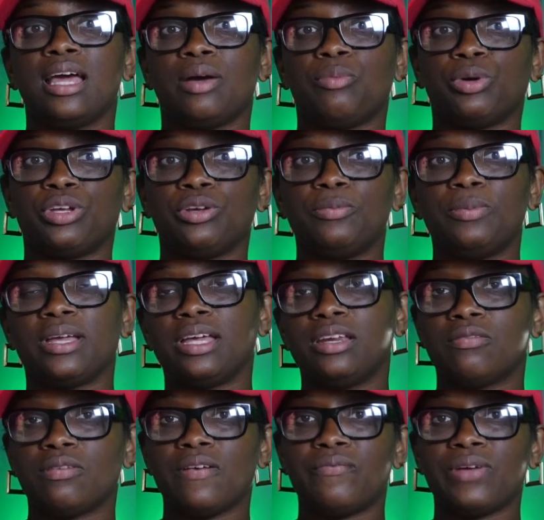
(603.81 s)
When you begin
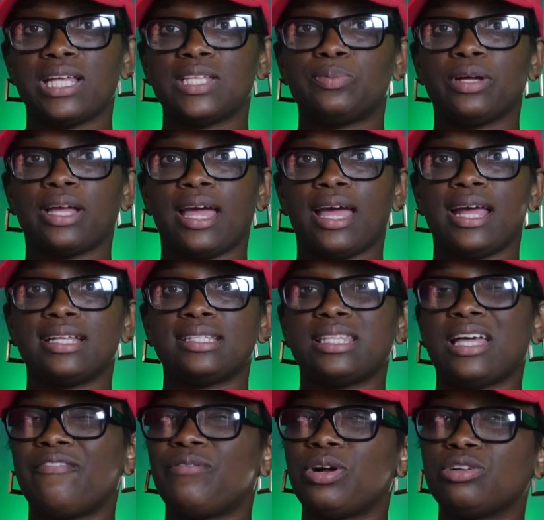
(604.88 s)
to run Facebook ads,
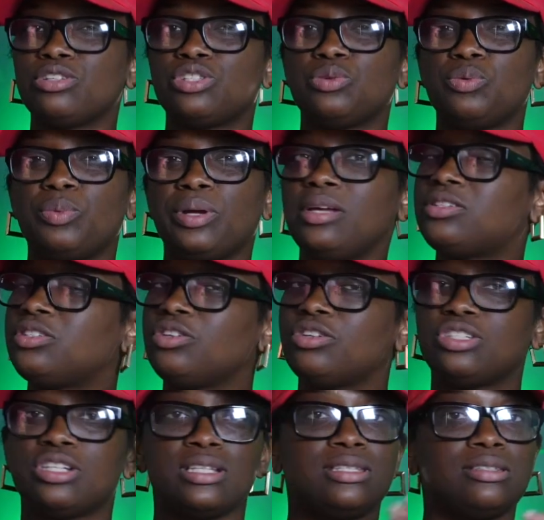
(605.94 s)
that first two weeks, you're
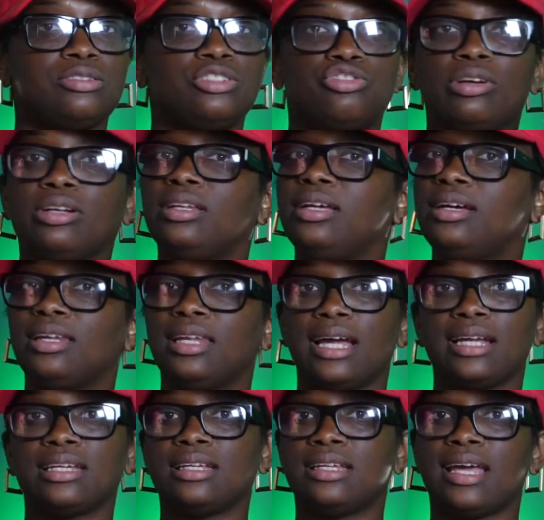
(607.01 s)
just strictly
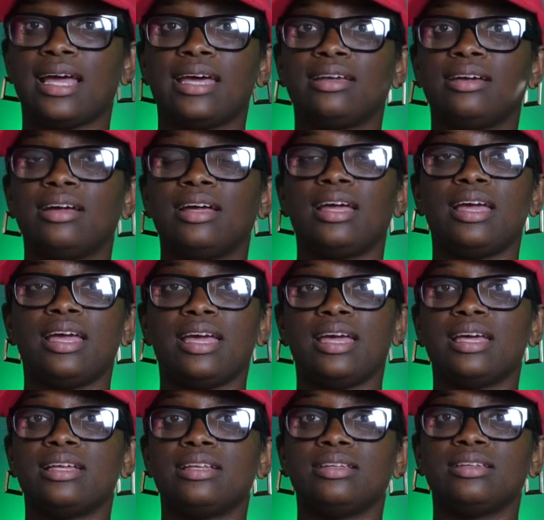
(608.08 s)
collecting data
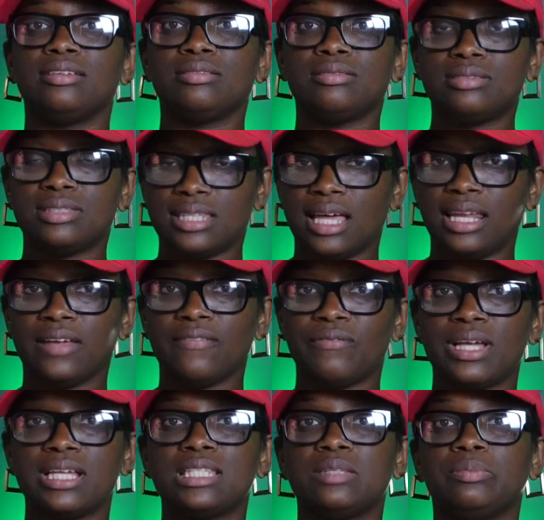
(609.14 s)
and telling
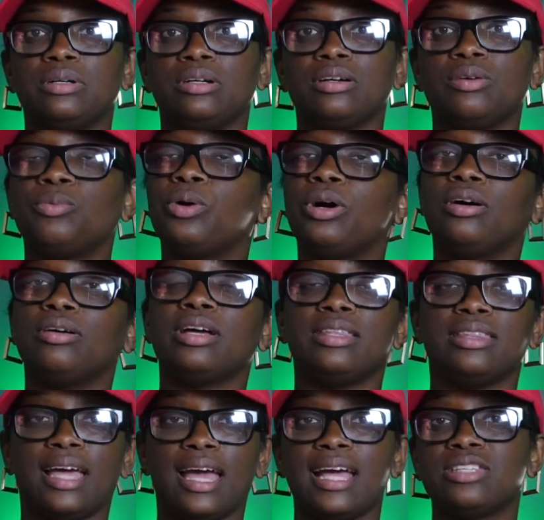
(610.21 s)
Facebook, well,
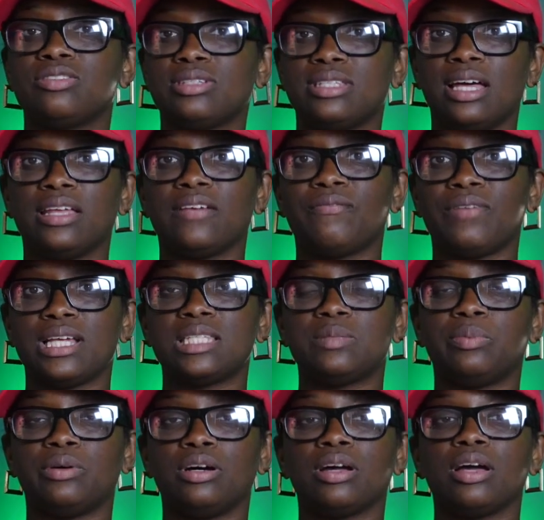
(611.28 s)
and the ads are telling
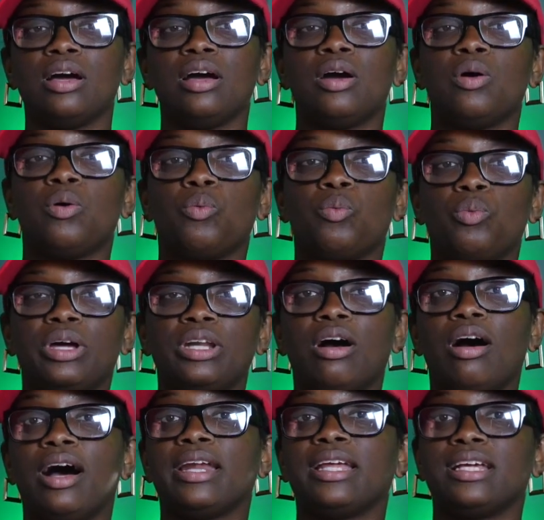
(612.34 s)
Facebook what
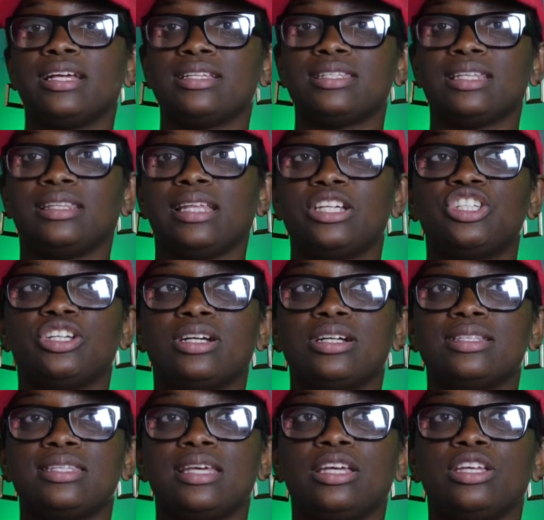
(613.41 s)
audience they should
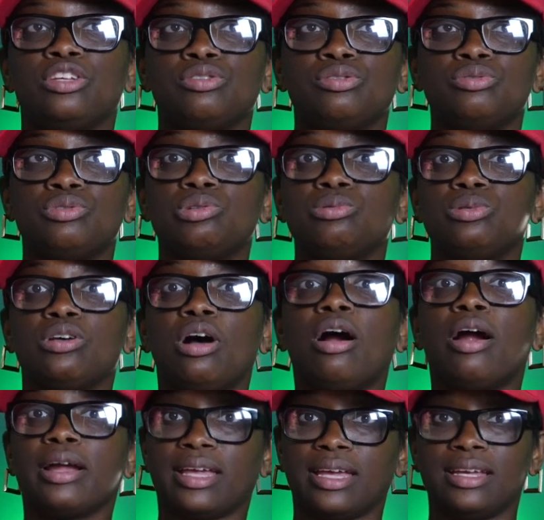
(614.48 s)
continue to
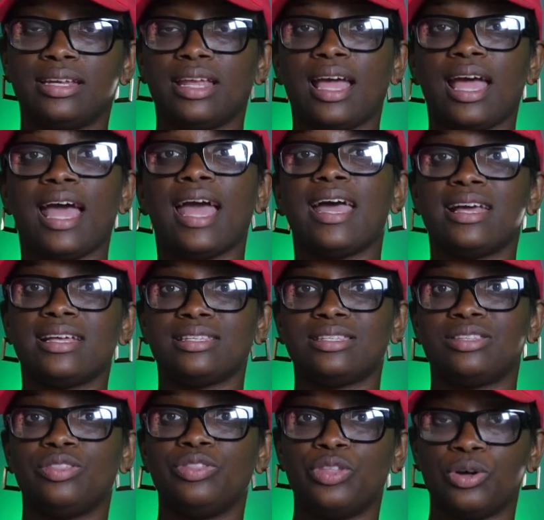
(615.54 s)
target
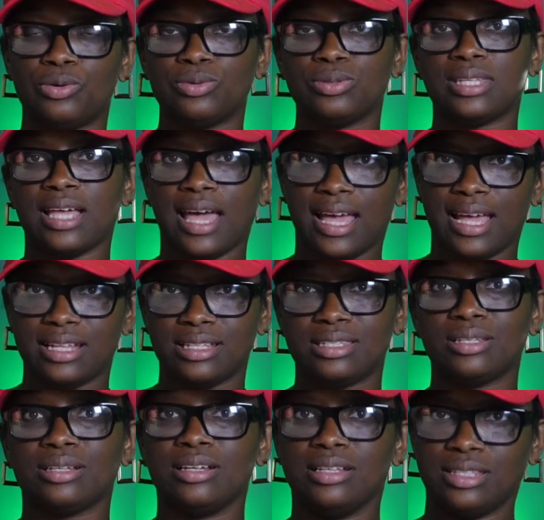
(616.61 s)
as those
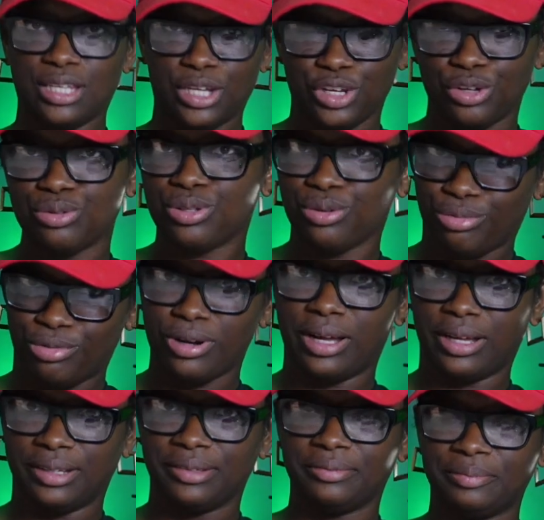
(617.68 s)
ads continue to
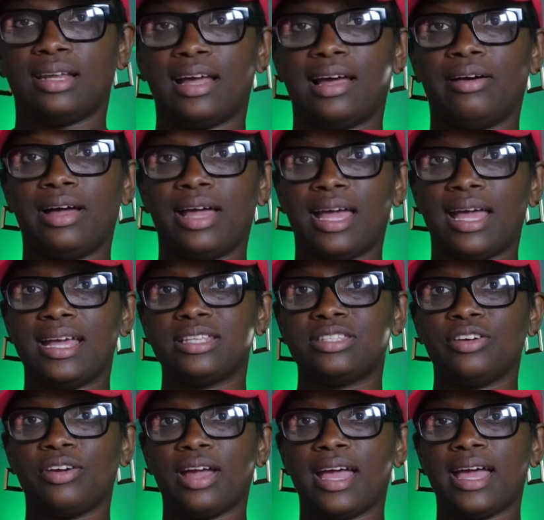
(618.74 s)
run. Now,
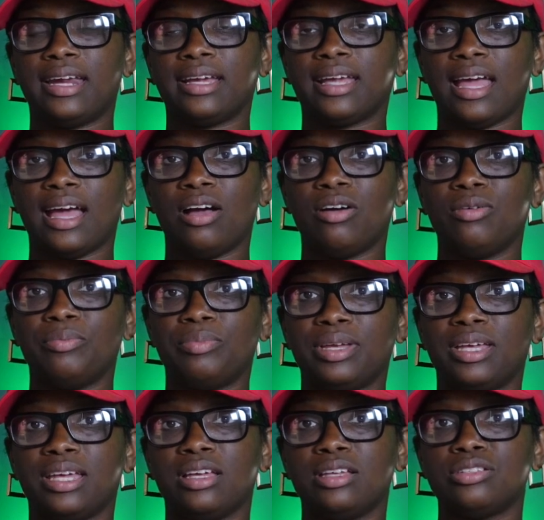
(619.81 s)
as your ad account
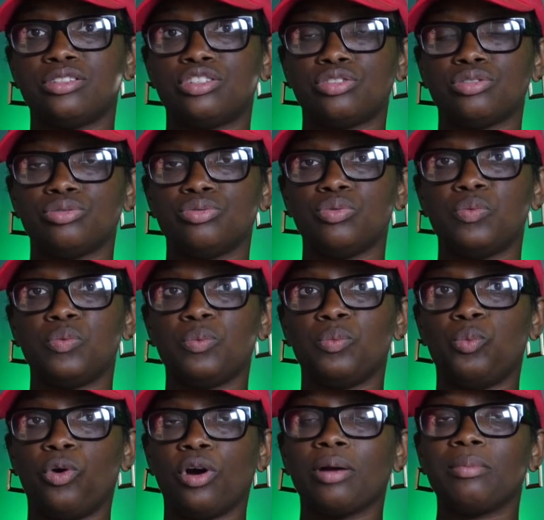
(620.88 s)
begin to
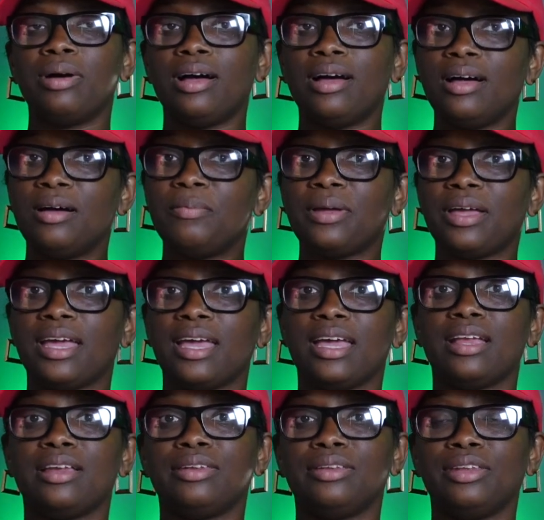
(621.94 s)
warm up
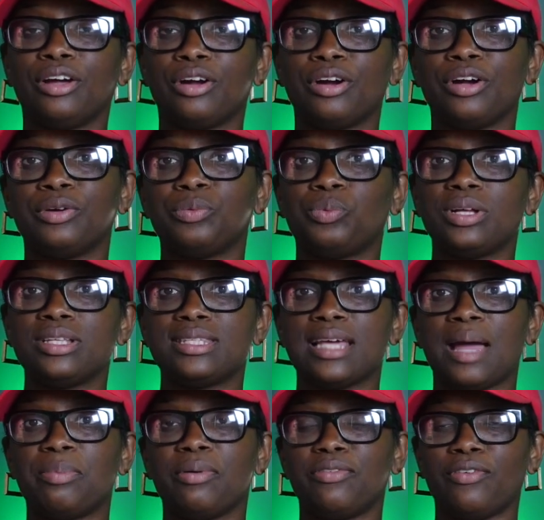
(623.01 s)
and learn what
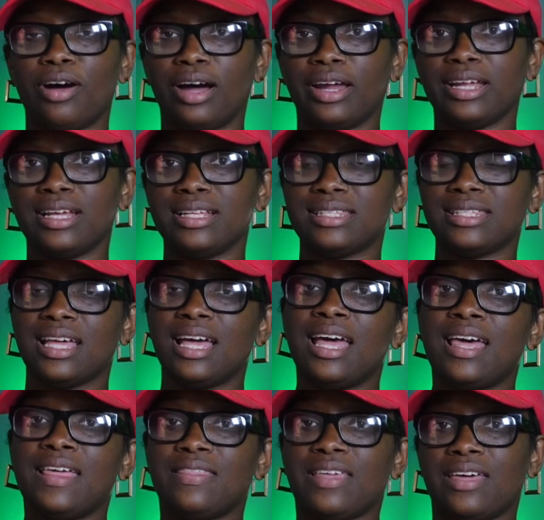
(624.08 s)
type of audience
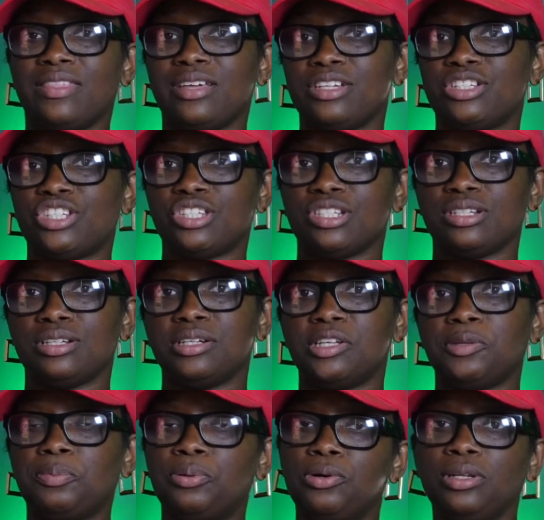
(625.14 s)
that they
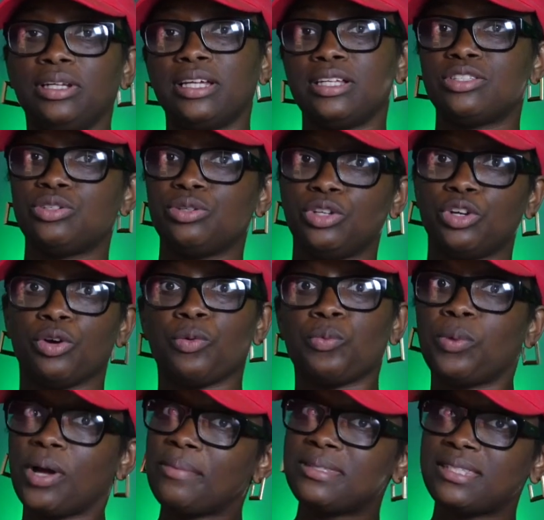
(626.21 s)
should pull into your
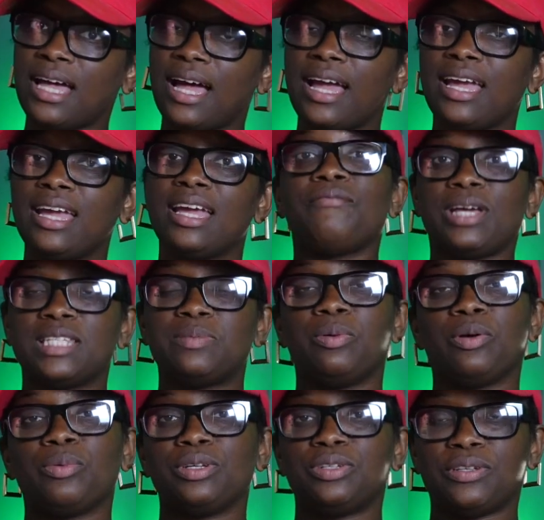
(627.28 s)
website,
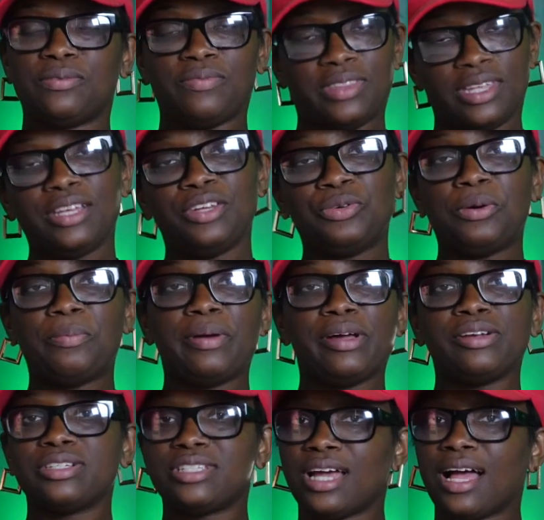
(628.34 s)
Facebook would then do a
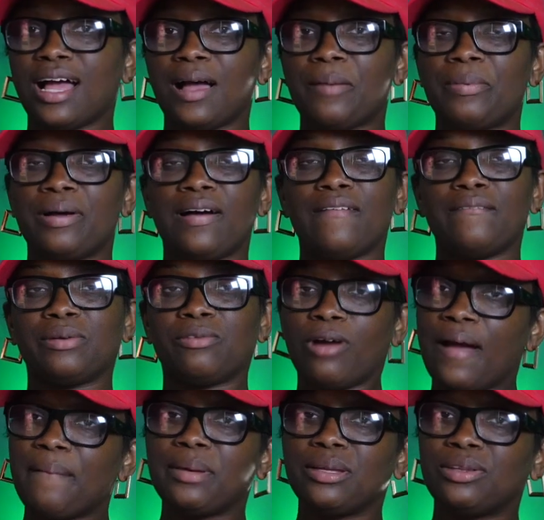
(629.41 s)
better job of
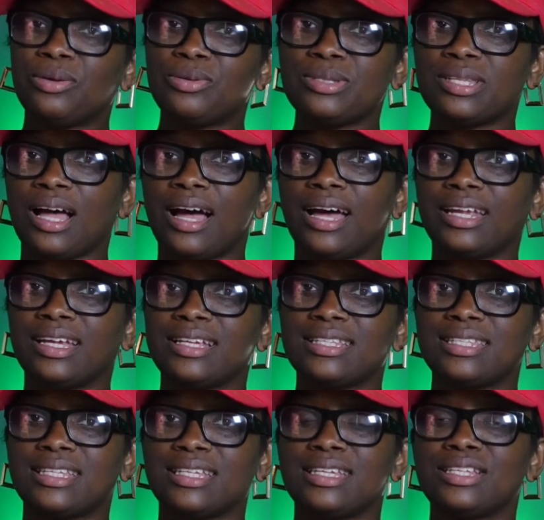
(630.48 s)
grabbing those
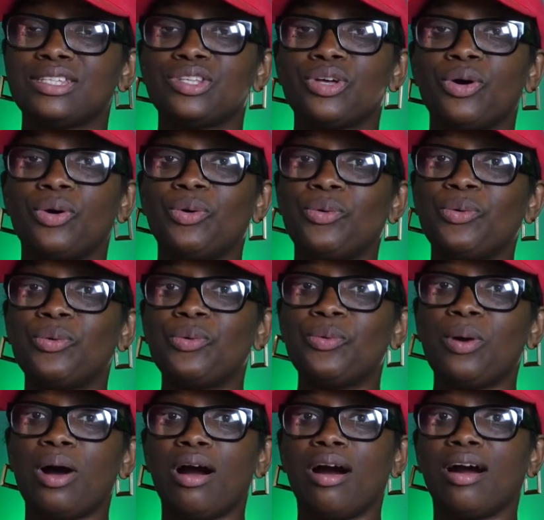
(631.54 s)
audiences
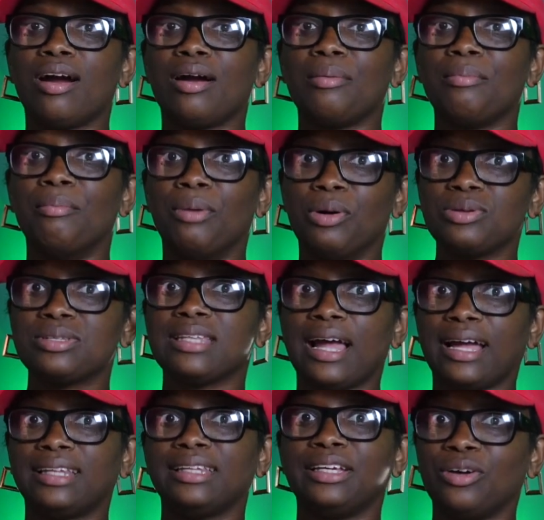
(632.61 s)
who are most
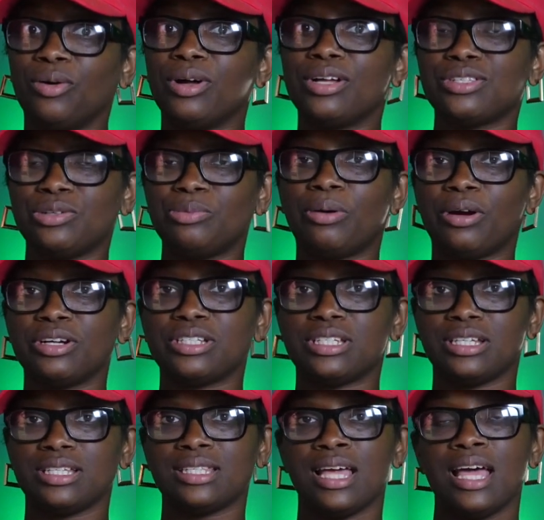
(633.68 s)
likely going to
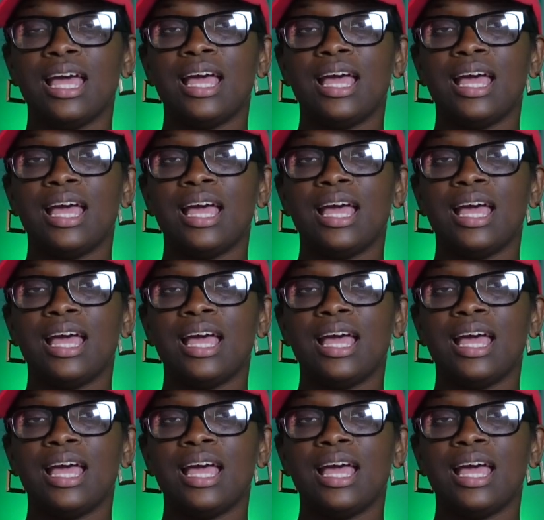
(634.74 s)
purchase.